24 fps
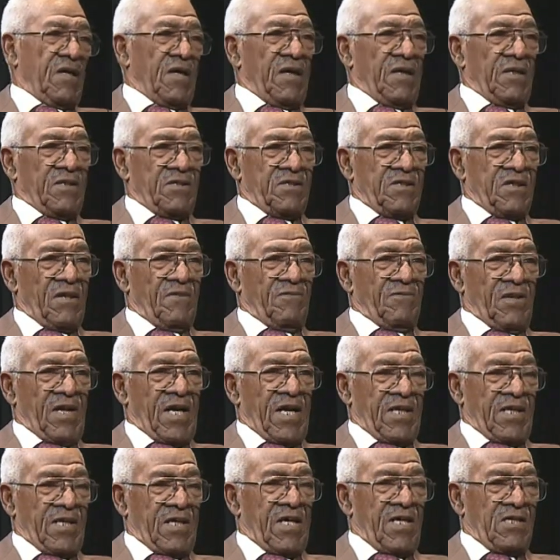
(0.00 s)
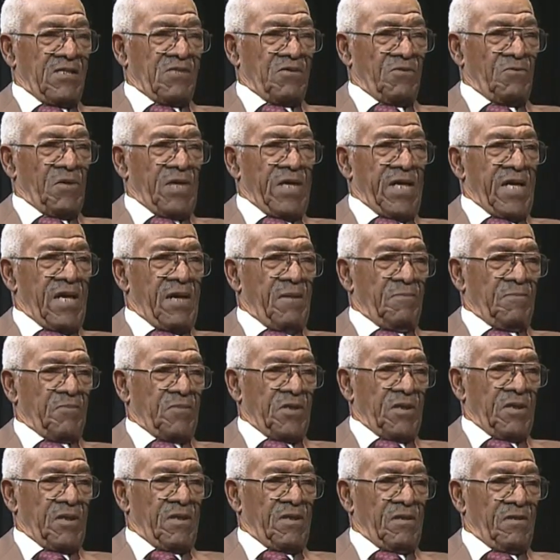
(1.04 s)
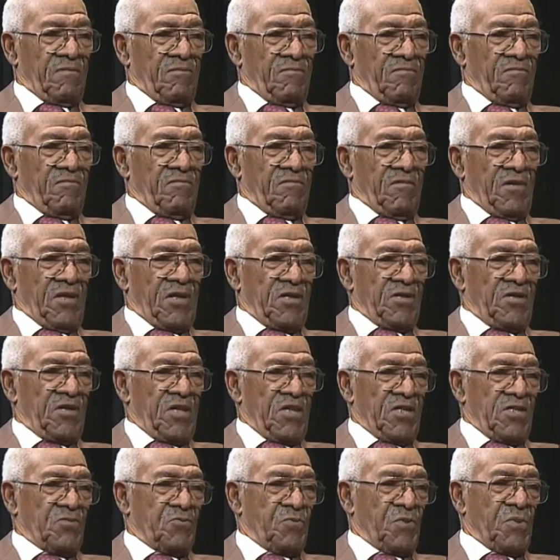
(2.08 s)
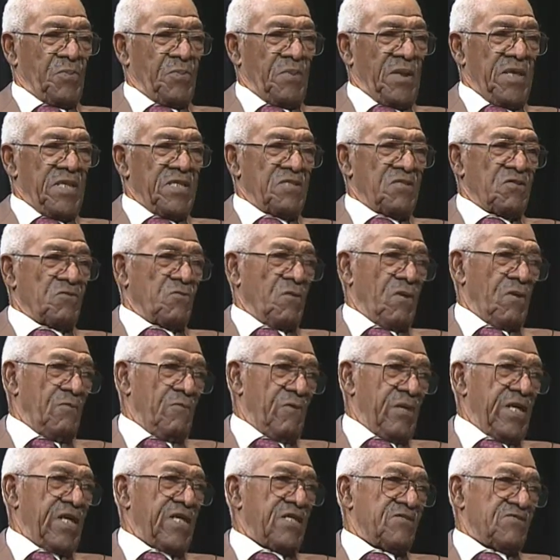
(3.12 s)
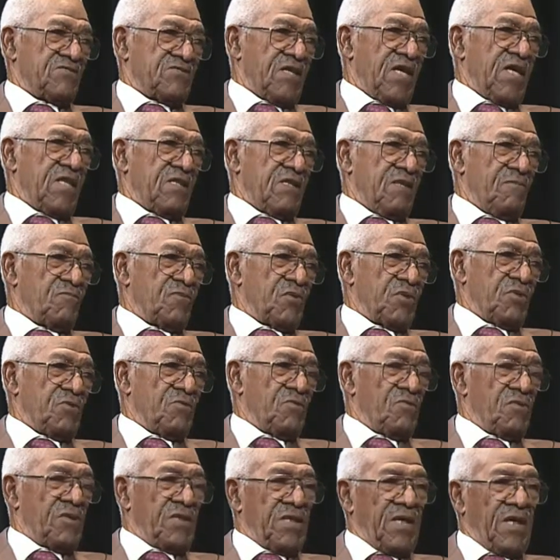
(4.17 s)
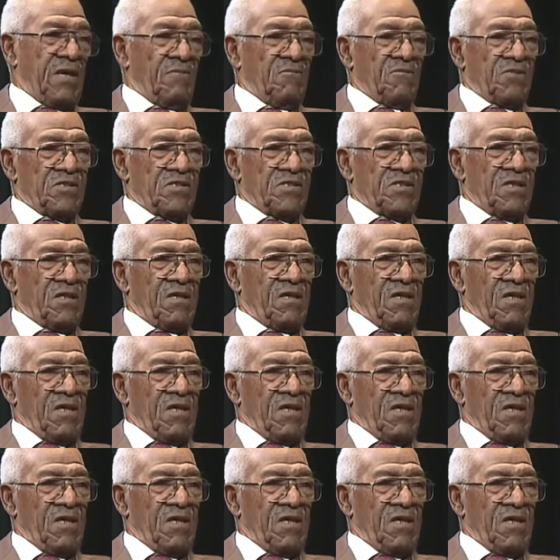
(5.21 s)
stuff like that. So we kept in touch with places where we could send them to, and that was.